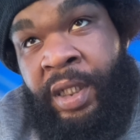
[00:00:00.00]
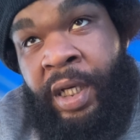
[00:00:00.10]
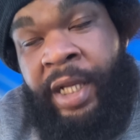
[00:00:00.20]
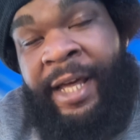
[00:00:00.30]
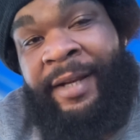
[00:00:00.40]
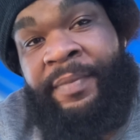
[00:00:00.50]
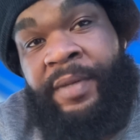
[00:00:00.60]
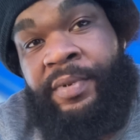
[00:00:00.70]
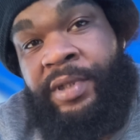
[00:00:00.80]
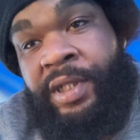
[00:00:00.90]
a lot of
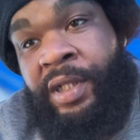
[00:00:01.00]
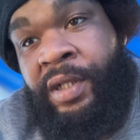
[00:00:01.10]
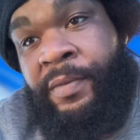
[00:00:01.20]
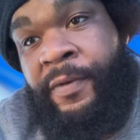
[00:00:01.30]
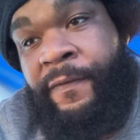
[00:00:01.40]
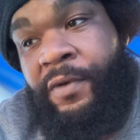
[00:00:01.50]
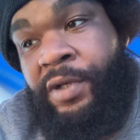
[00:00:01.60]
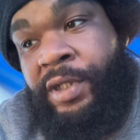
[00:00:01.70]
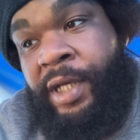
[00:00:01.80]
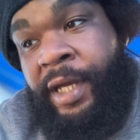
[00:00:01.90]
people still been
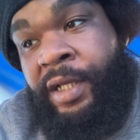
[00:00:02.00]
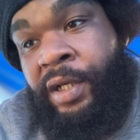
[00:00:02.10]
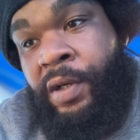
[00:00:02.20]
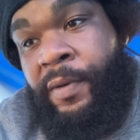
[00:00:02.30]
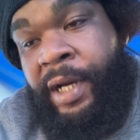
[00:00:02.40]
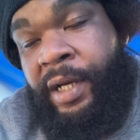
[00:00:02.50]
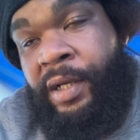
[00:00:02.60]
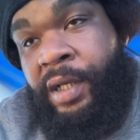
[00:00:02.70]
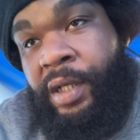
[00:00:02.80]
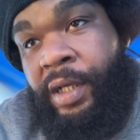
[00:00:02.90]
forced to have to go
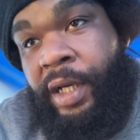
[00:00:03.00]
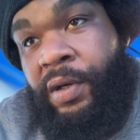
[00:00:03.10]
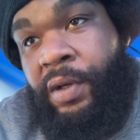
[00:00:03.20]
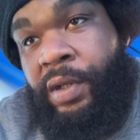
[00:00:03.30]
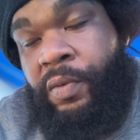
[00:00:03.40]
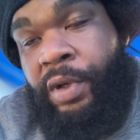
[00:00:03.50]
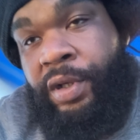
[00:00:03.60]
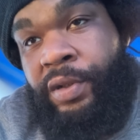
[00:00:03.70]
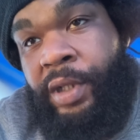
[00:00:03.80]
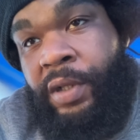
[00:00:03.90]
out. They're going to work.
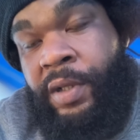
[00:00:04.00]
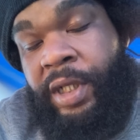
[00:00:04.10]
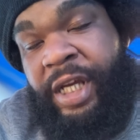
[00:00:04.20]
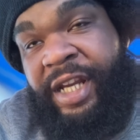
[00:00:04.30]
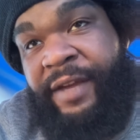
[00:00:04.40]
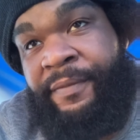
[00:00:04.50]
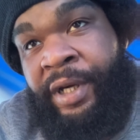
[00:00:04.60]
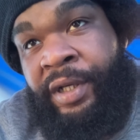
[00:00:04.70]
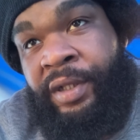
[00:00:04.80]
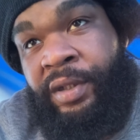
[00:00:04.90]
They're going to get that
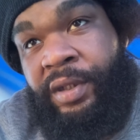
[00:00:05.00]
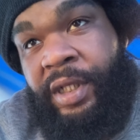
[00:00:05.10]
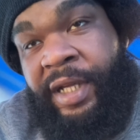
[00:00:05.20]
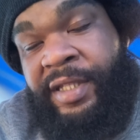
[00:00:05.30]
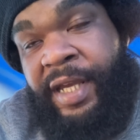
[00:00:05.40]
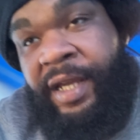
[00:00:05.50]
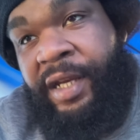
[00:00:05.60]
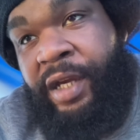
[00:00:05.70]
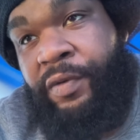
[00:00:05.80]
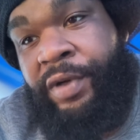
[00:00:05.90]
money, and they're taking
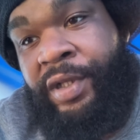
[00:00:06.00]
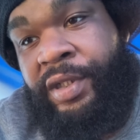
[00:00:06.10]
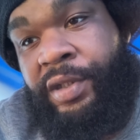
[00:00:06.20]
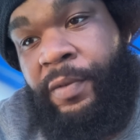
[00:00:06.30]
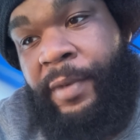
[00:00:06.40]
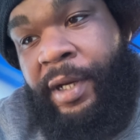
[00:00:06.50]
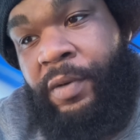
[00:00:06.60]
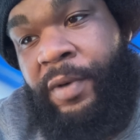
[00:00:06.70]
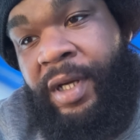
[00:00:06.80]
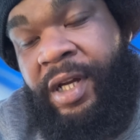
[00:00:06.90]
their risks no matter
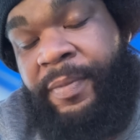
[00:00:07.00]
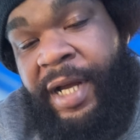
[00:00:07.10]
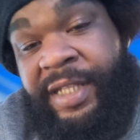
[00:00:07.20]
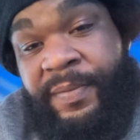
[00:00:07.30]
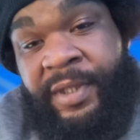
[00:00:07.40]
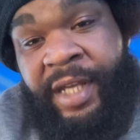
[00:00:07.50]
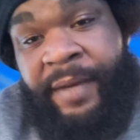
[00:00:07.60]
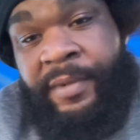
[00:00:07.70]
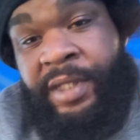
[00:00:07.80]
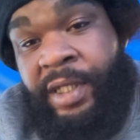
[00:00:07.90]
what could possibly
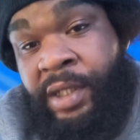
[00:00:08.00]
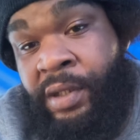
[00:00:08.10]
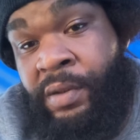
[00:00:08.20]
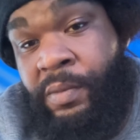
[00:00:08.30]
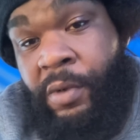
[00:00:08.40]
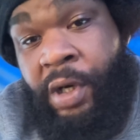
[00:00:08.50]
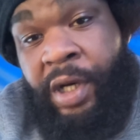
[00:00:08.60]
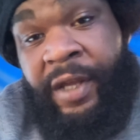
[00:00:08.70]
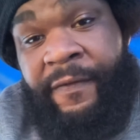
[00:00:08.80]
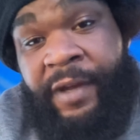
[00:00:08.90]
happen to them or
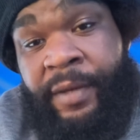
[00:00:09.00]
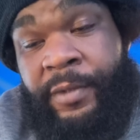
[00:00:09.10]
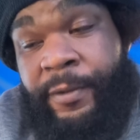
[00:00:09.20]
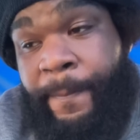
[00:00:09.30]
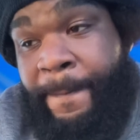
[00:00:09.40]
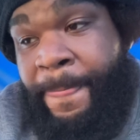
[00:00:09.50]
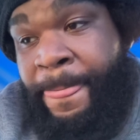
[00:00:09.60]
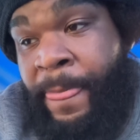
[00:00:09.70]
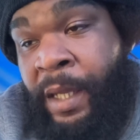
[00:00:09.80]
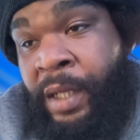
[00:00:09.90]
their family.
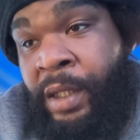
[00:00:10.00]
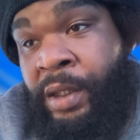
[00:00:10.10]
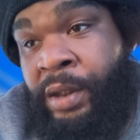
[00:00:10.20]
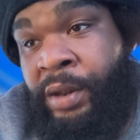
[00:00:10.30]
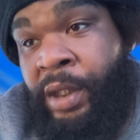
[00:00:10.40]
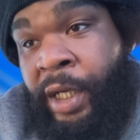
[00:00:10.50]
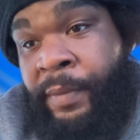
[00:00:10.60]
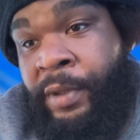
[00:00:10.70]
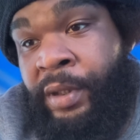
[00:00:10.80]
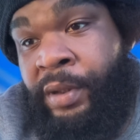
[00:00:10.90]

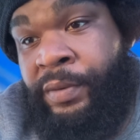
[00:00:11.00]
I mean,